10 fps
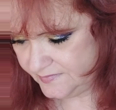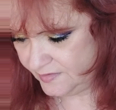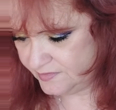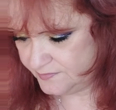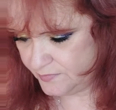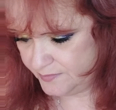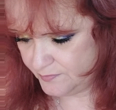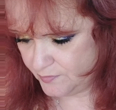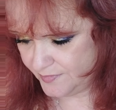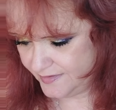There's one
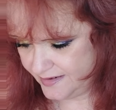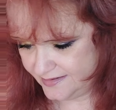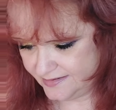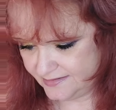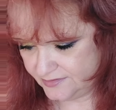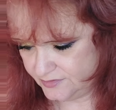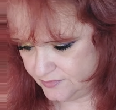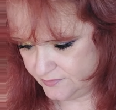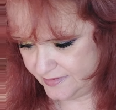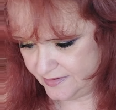more that I didn't
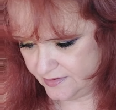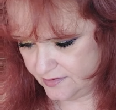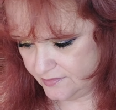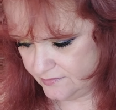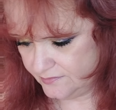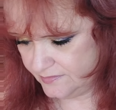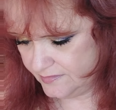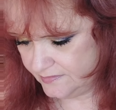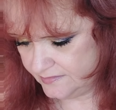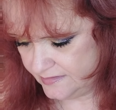do with y'all.
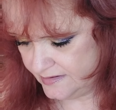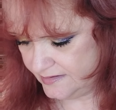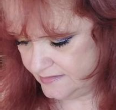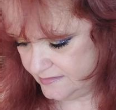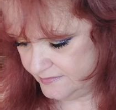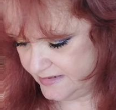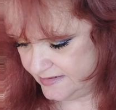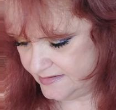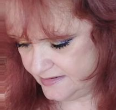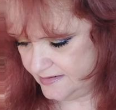Well, let me
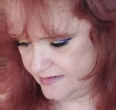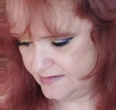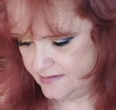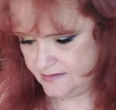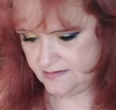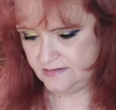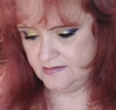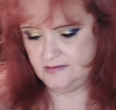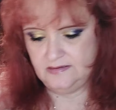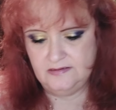see.
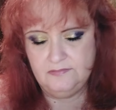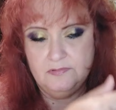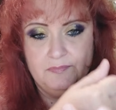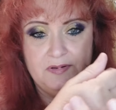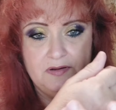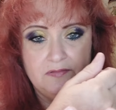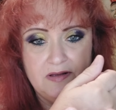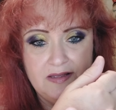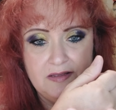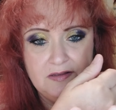Put it
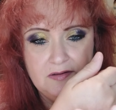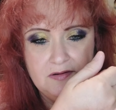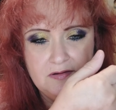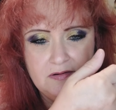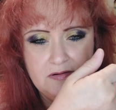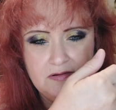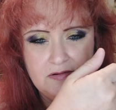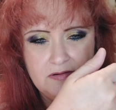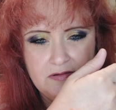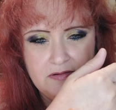right here.
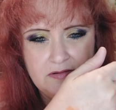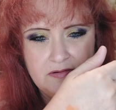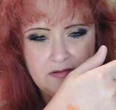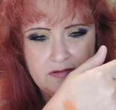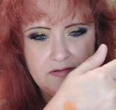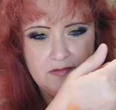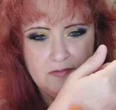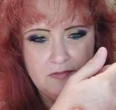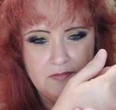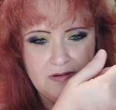
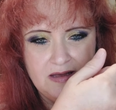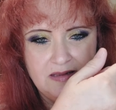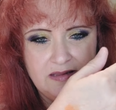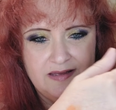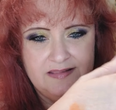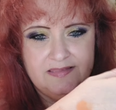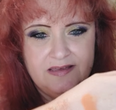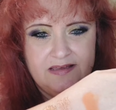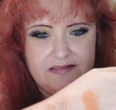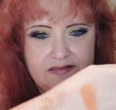Ooh, I like
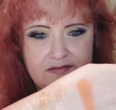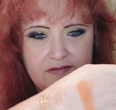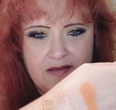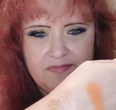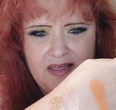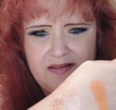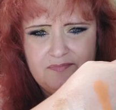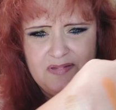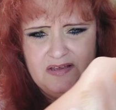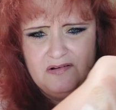that too. I'm not a
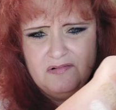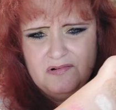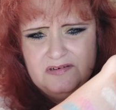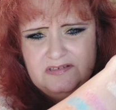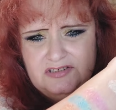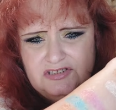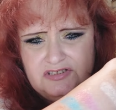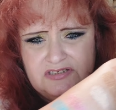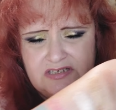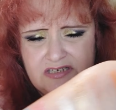big orange.